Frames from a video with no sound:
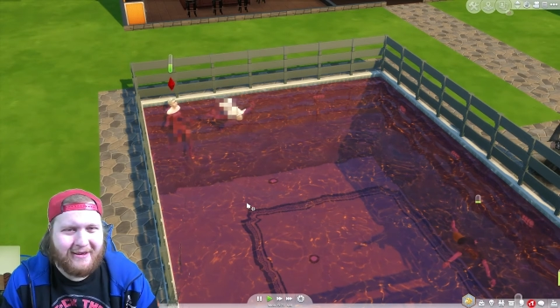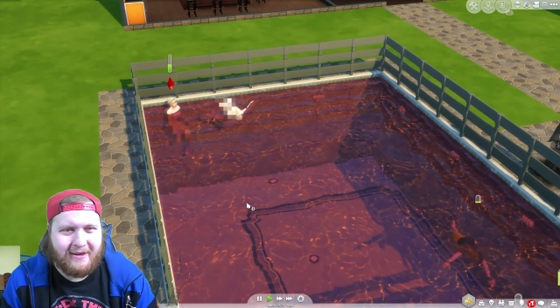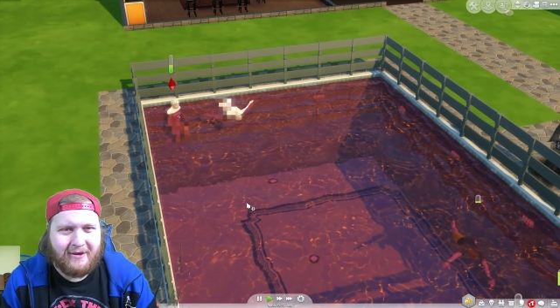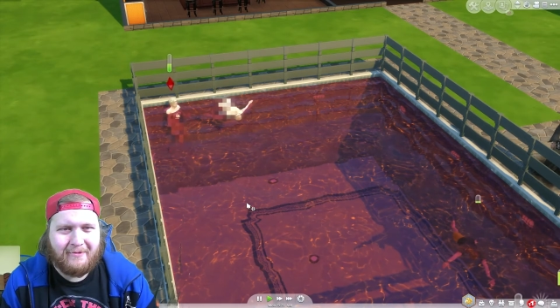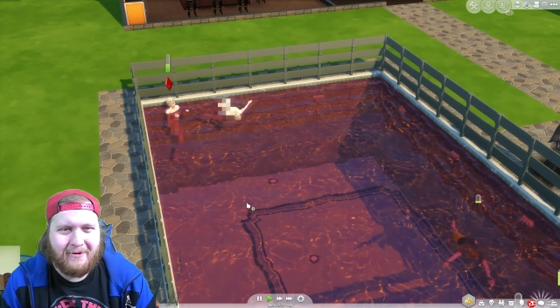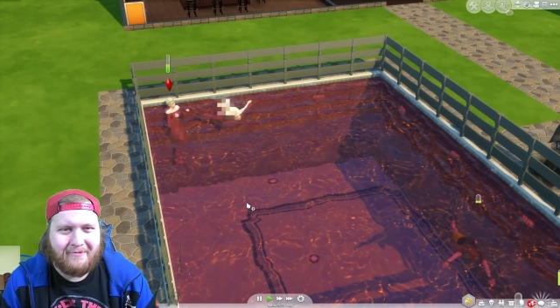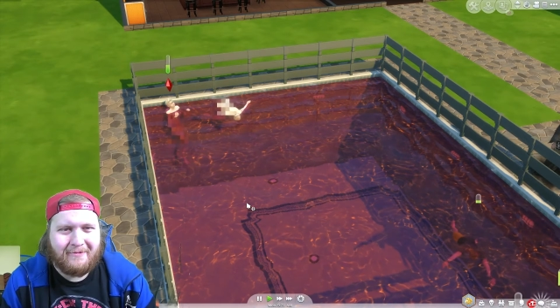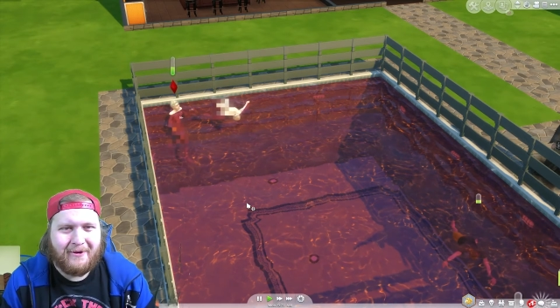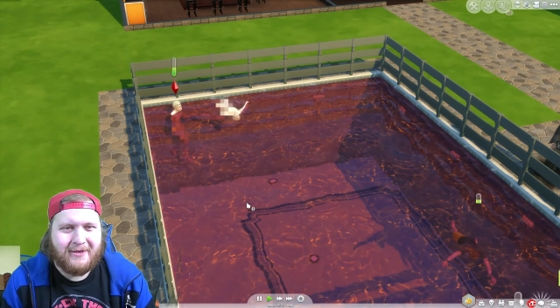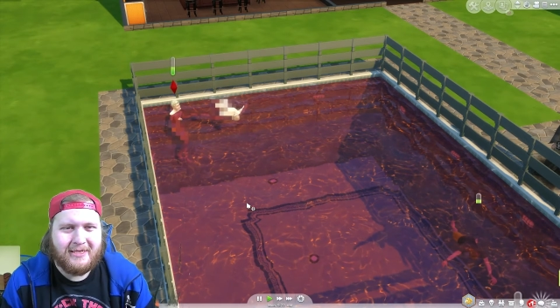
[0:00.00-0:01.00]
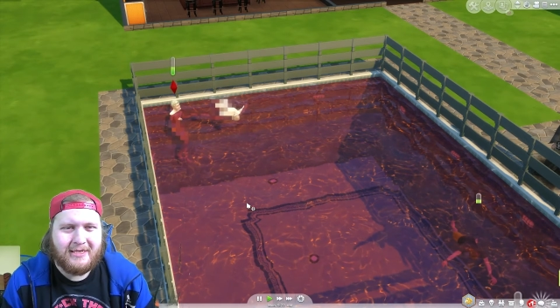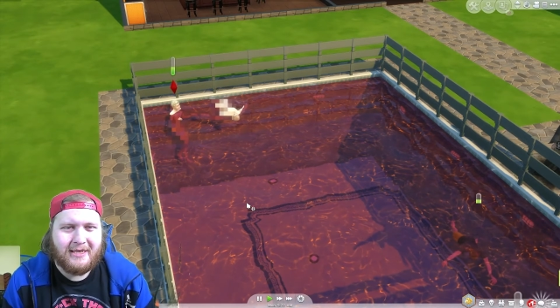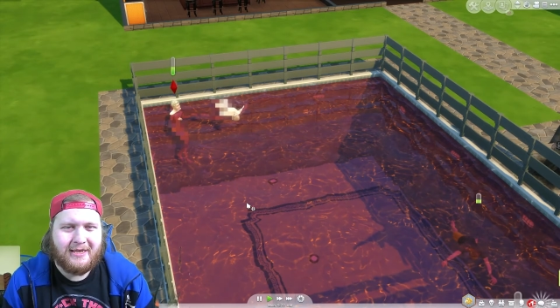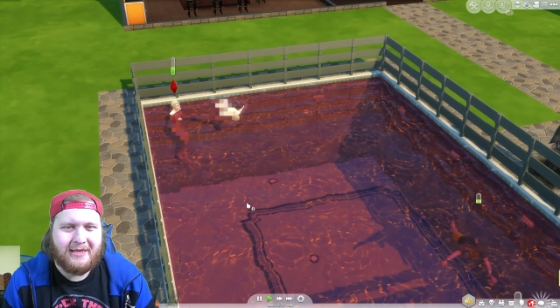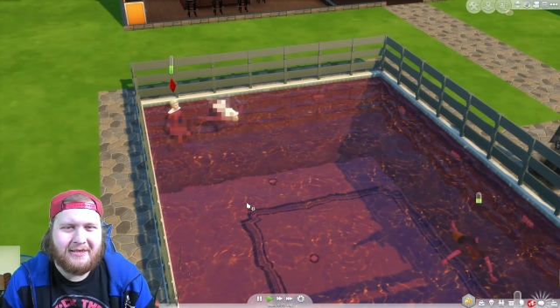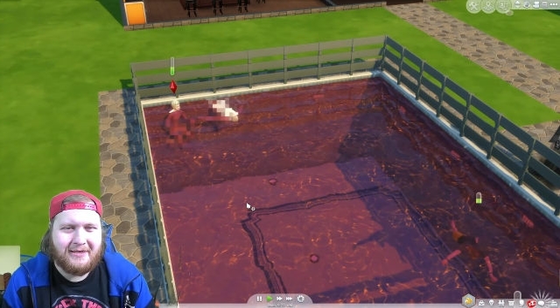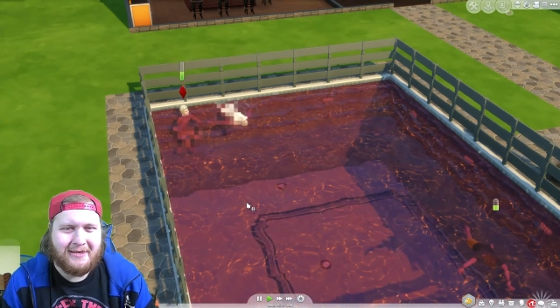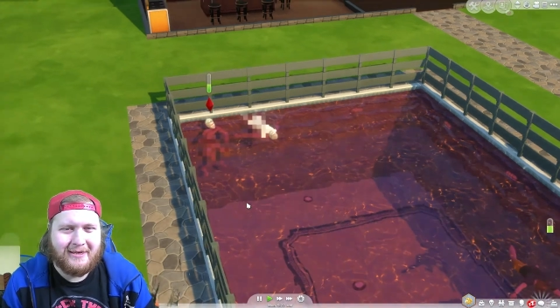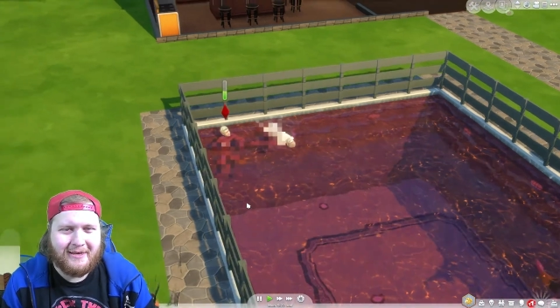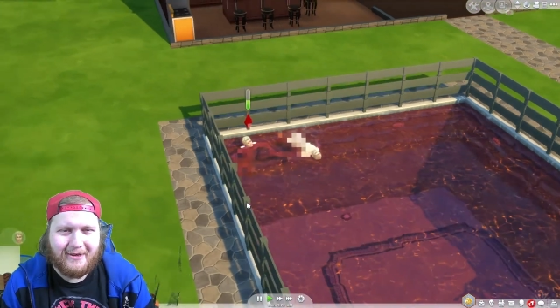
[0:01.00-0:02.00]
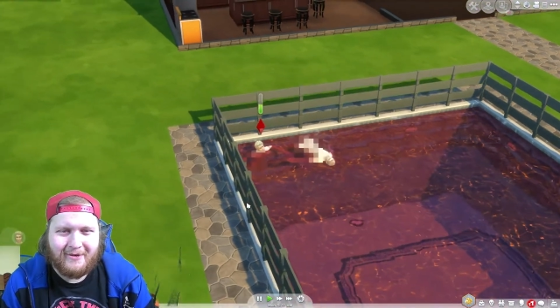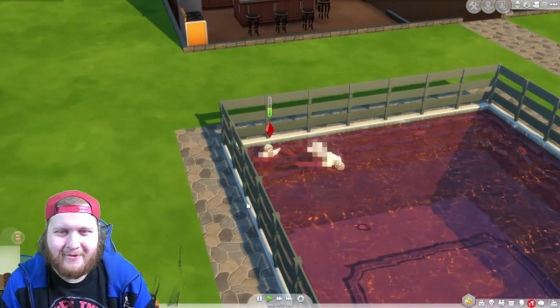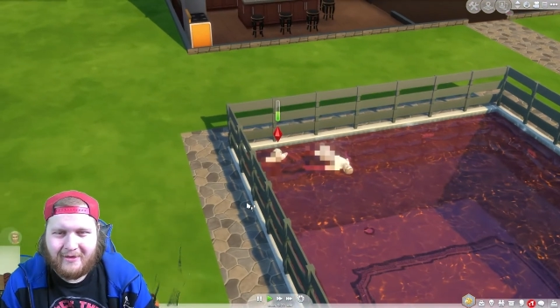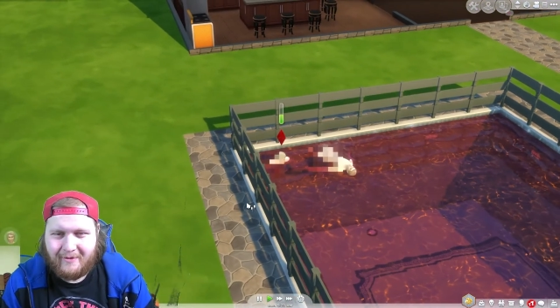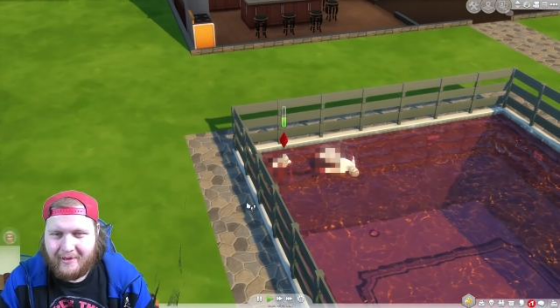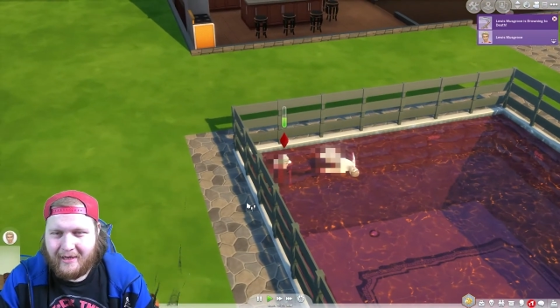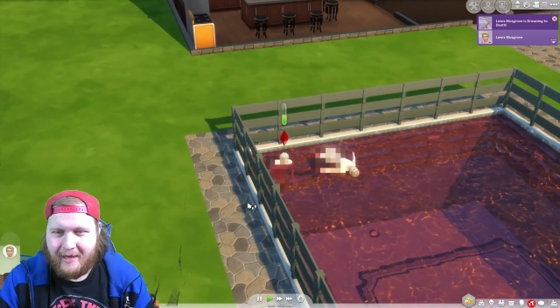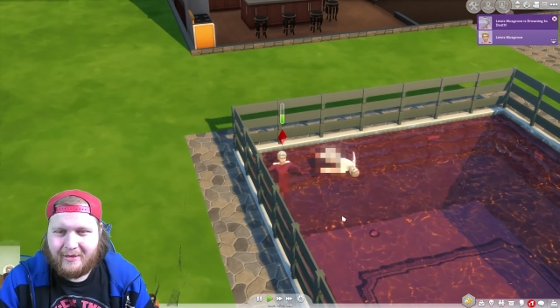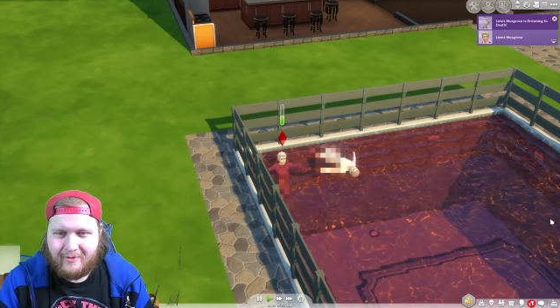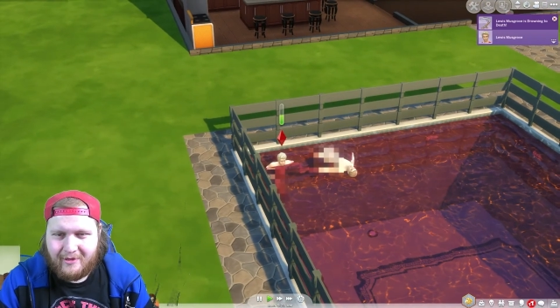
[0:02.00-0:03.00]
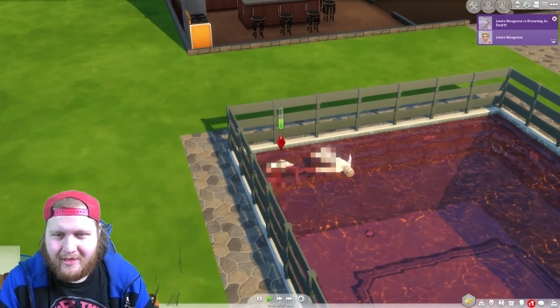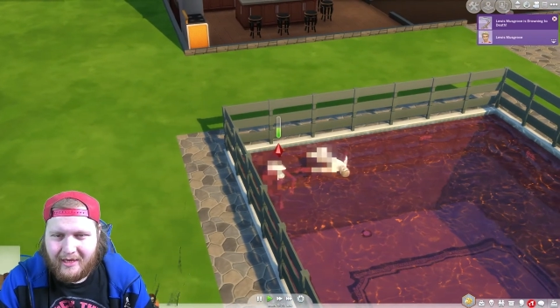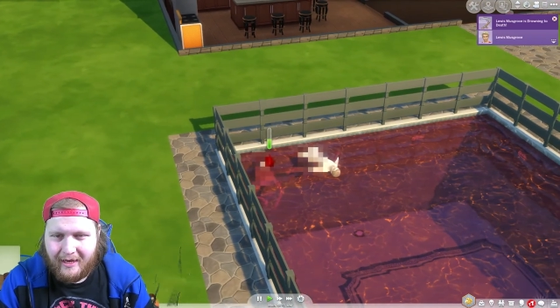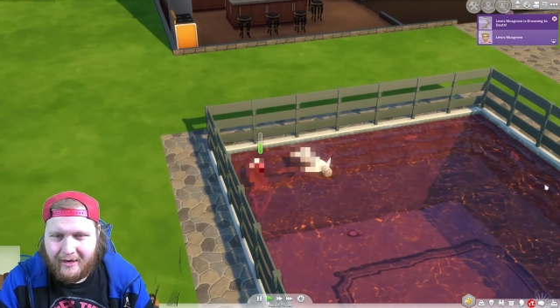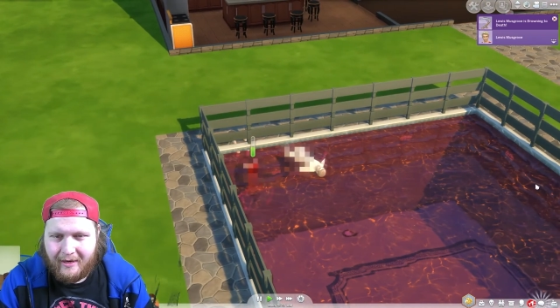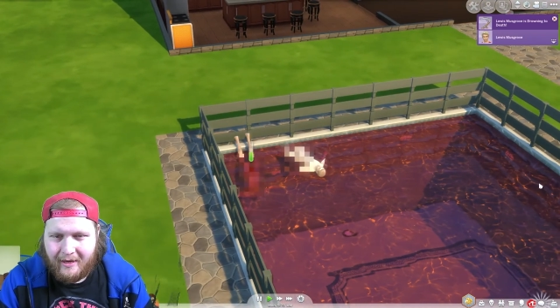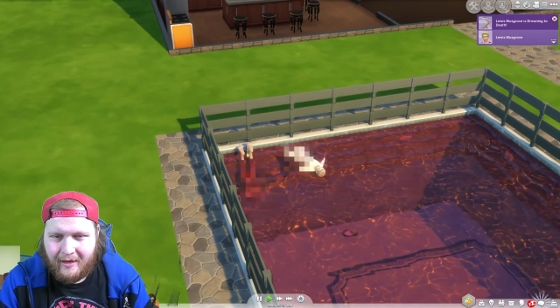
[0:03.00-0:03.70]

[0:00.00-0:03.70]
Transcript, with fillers: Come on, boys. Who's going to be the last one standing?